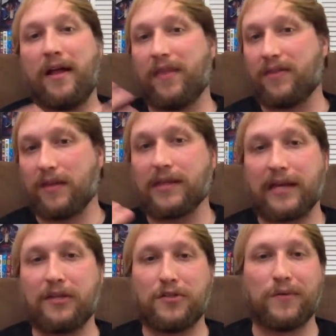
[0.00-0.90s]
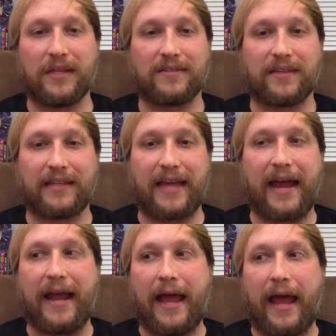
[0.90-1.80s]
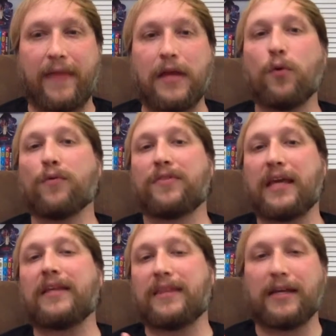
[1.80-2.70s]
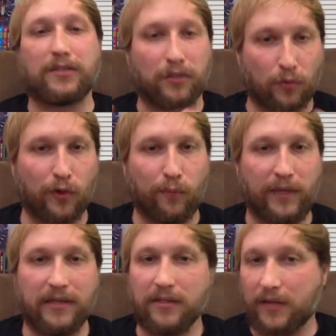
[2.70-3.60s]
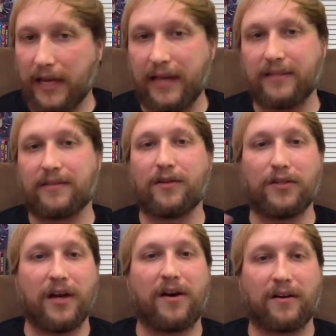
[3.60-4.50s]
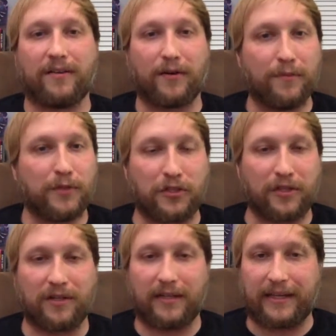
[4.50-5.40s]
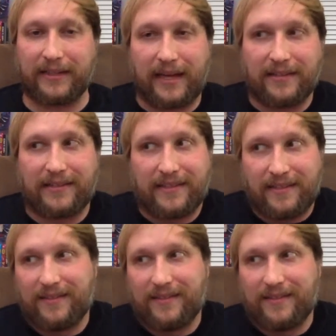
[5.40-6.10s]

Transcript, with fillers: They think they can do things like that. And they don't think things through because they're kids. They're young. They're immature. Like, that's